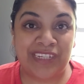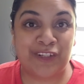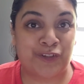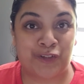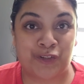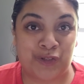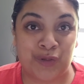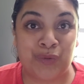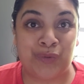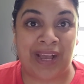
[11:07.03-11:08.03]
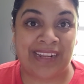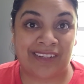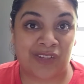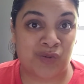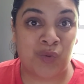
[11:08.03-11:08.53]
teachers do at
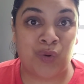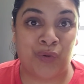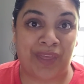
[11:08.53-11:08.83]
school.